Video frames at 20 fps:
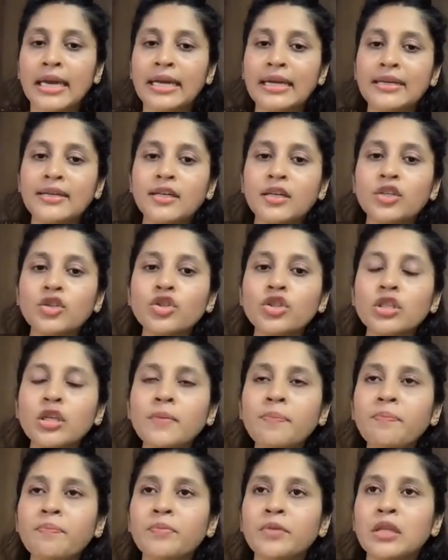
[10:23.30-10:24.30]

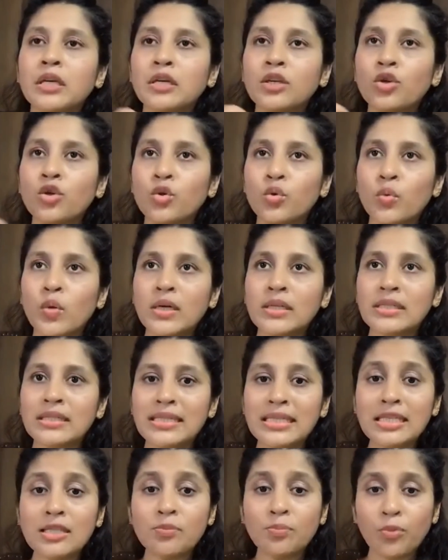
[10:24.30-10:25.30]
internship the
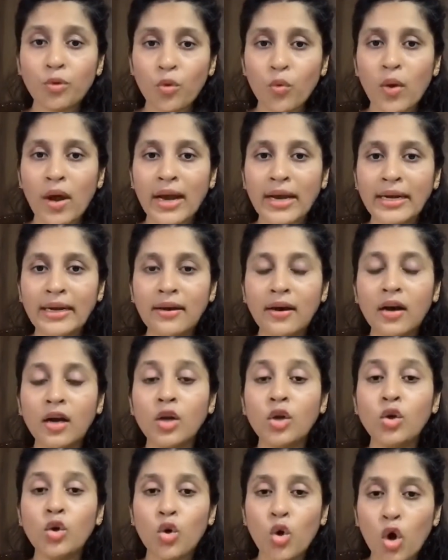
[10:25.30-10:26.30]
universities provide
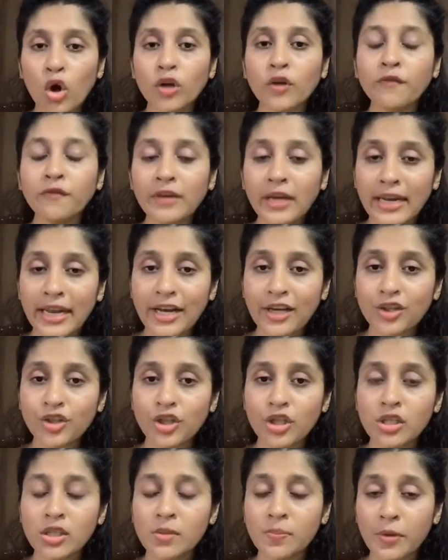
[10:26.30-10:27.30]
a lot of
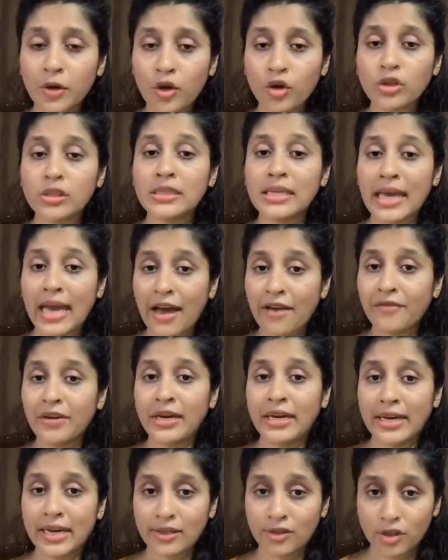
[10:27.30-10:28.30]
connections because they have
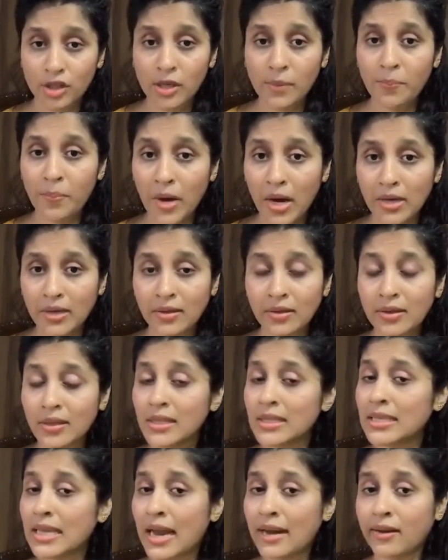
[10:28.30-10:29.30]
industry
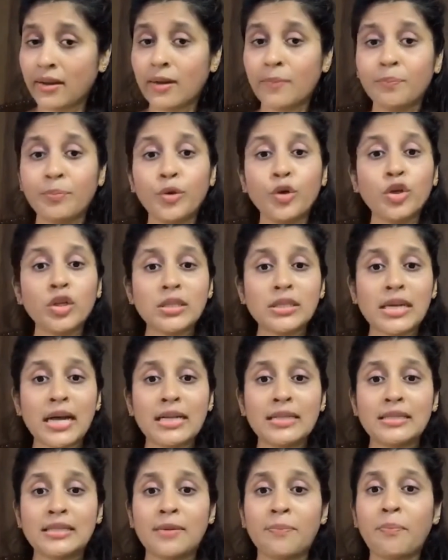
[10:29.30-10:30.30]
partners and computer
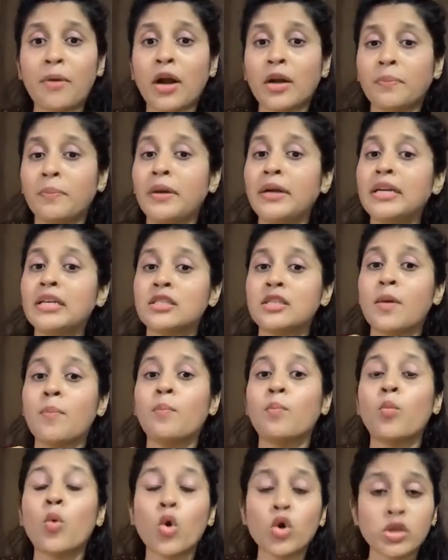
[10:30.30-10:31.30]
science department is the
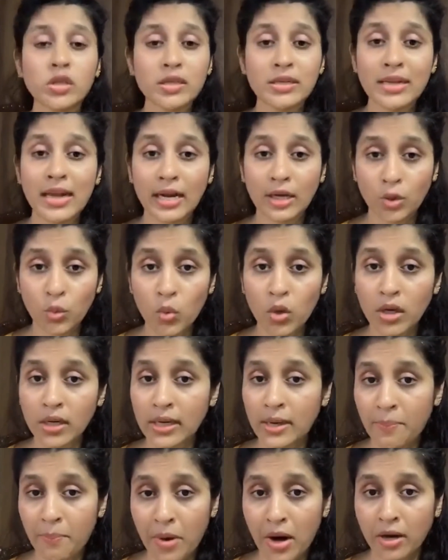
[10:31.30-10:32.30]
most
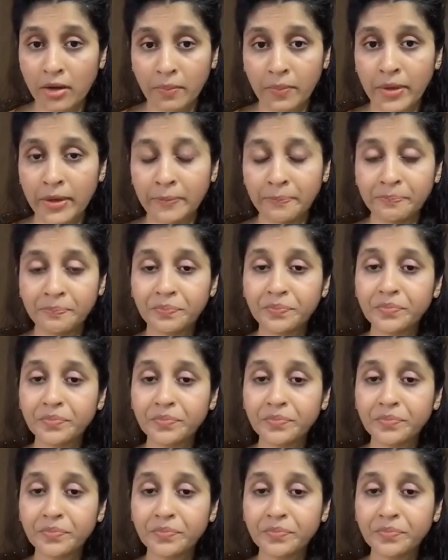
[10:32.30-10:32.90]
network department